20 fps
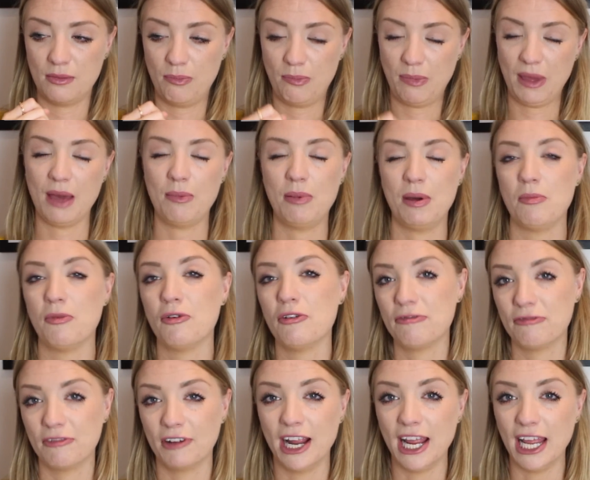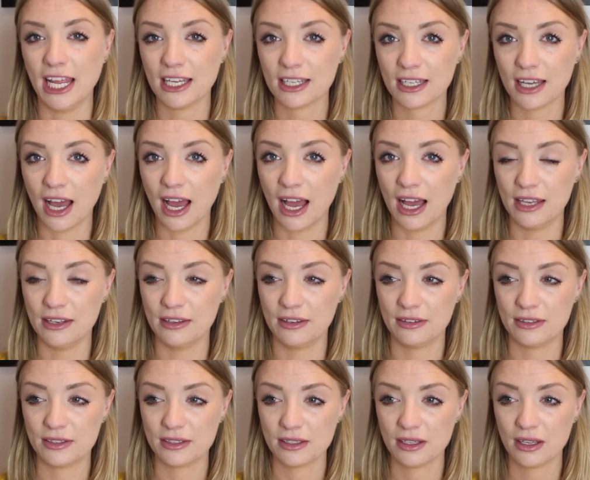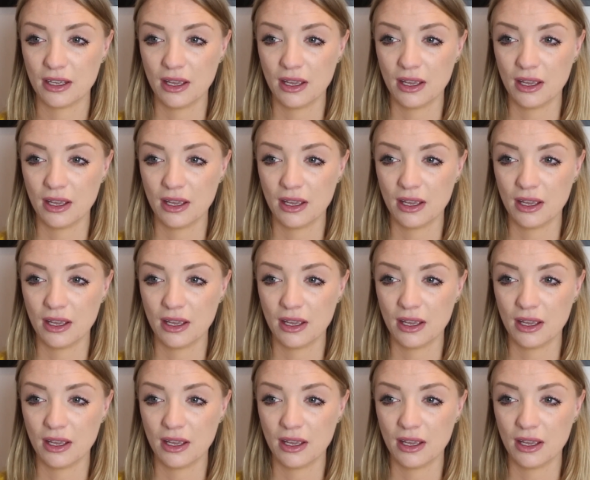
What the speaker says: be a bit more free, and